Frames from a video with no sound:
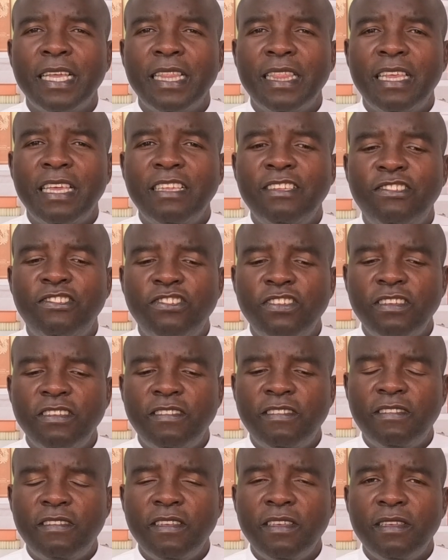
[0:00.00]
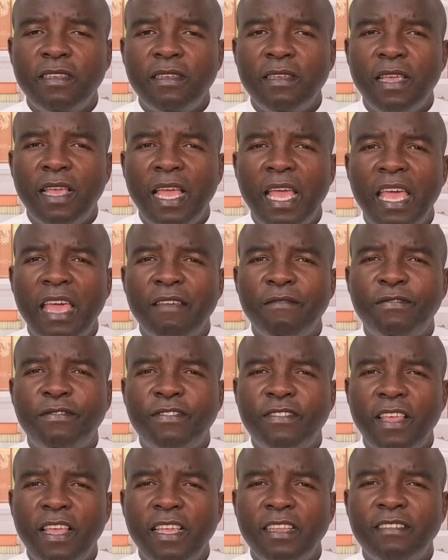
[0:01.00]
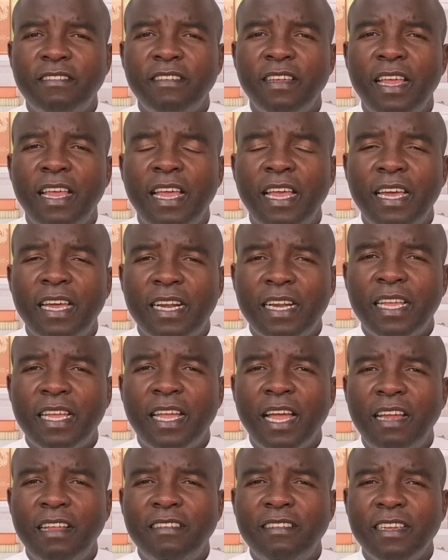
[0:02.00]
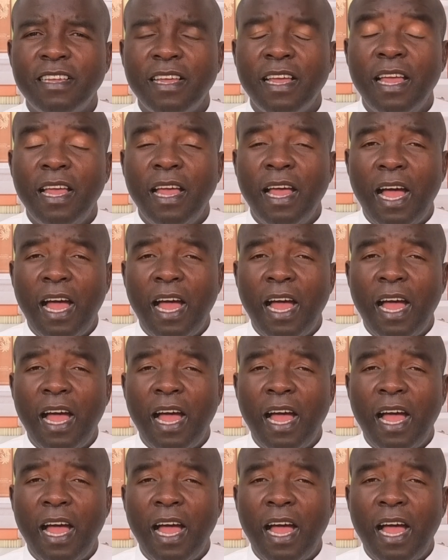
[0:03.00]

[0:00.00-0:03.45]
the GC have said regarding.